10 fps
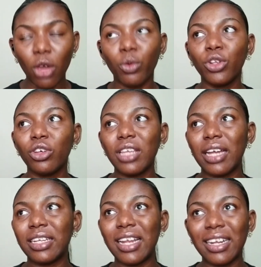We know
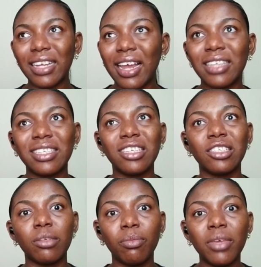that the Netherlands
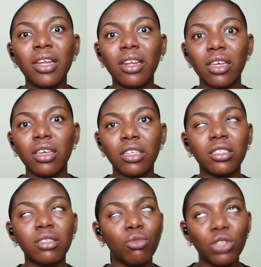
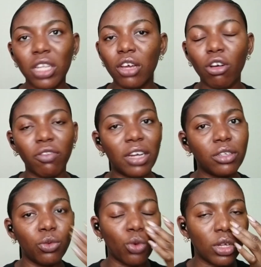is mostly covered
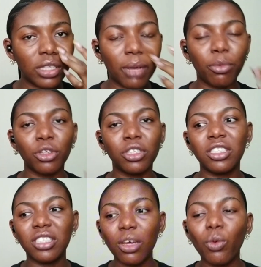in water, but
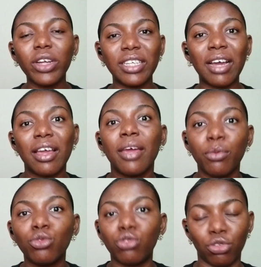see what they are
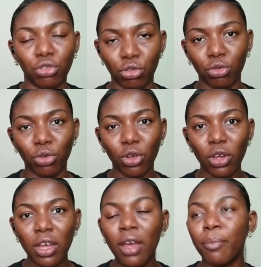able to do.
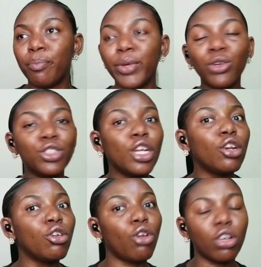
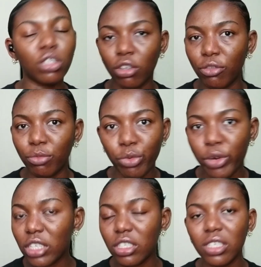Building lots of
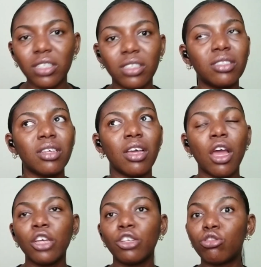bridges,
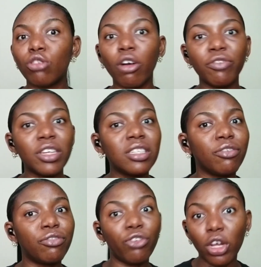solving the
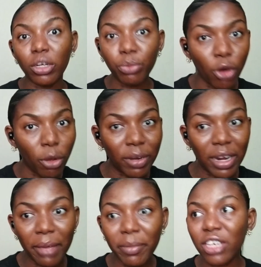flood
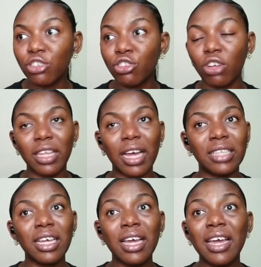problem, making sure
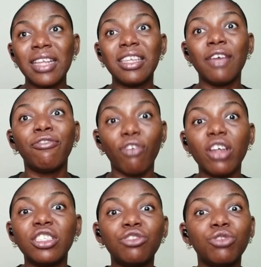that the
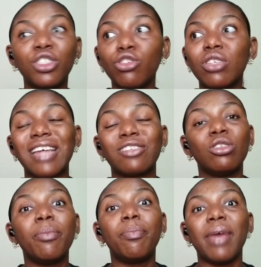flood is reduced like to
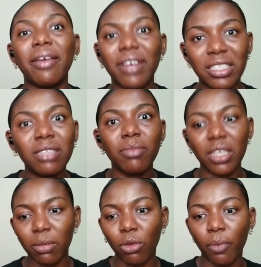the barest
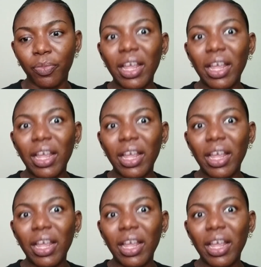minimum.